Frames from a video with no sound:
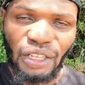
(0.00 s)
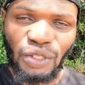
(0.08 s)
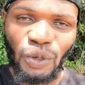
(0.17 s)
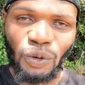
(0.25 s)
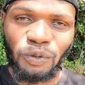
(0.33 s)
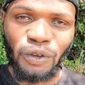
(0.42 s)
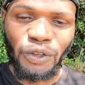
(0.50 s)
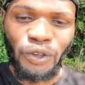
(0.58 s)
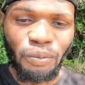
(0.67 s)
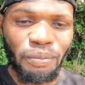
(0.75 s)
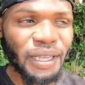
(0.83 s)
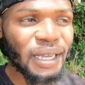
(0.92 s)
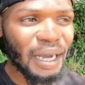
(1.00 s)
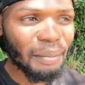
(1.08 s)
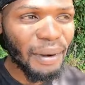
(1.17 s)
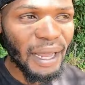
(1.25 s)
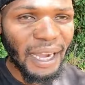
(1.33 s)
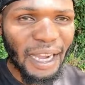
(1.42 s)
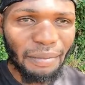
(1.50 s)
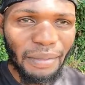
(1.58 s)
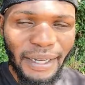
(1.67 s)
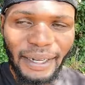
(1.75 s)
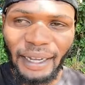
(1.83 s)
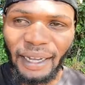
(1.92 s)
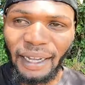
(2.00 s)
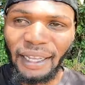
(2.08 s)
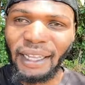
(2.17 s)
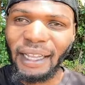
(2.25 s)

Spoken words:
So for you being a black America,